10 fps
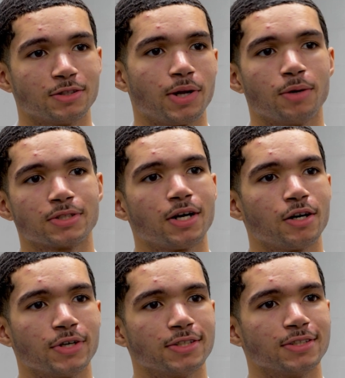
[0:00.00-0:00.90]
so while I was
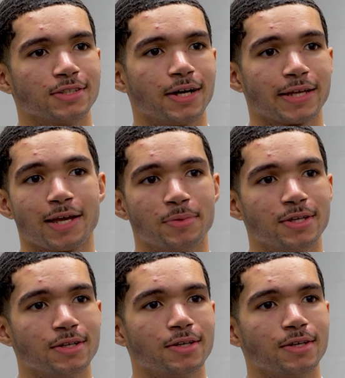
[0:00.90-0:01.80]
kart racing, I came
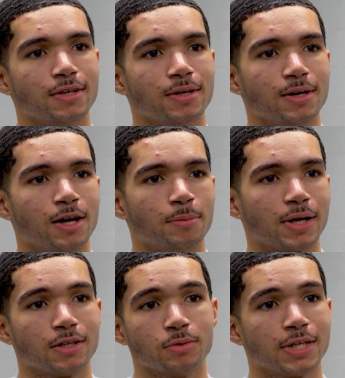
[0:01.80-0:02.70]
here,
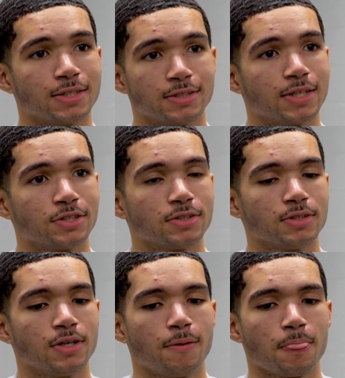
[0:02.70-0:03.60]
had a little taster session,